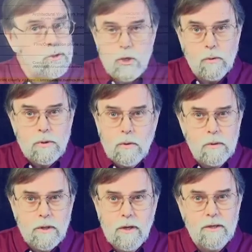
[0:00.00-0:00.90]
Don't
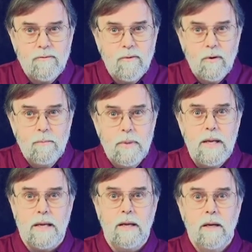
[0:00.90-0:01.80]
hold on to Form
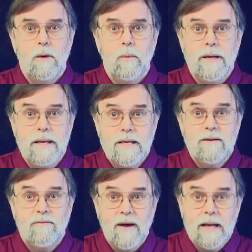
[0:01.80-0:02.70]
B. We need
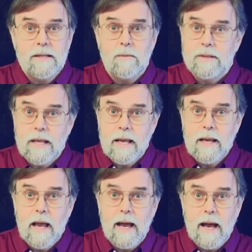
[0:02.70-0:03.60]
to file it with
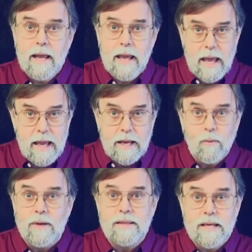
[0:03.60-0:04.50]
AIA
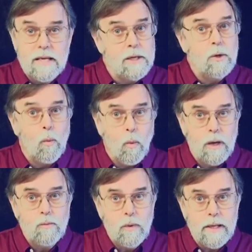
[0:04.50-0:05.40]
within
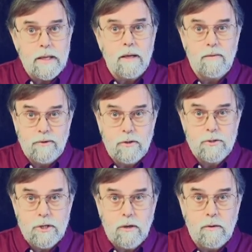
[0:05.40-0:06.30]
1 week of your
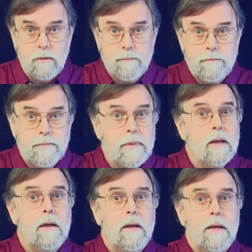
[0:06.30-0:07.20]
show.
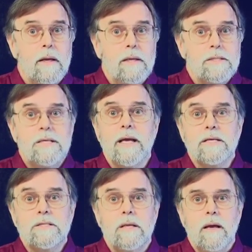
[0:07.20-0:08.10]

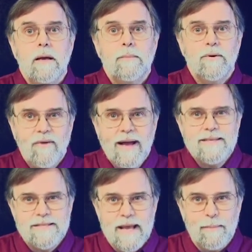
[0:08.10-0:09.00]
Sixth,
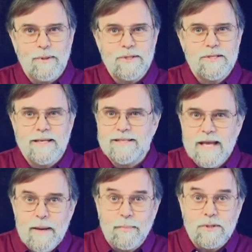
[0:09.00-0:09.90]
provide samples,
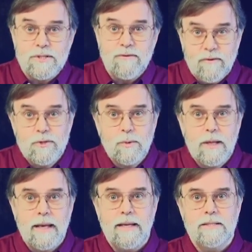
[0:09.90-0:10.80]
examples, and
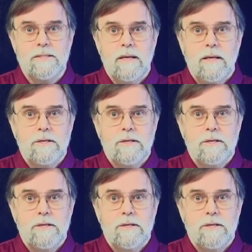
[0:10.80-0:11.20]
visual aids.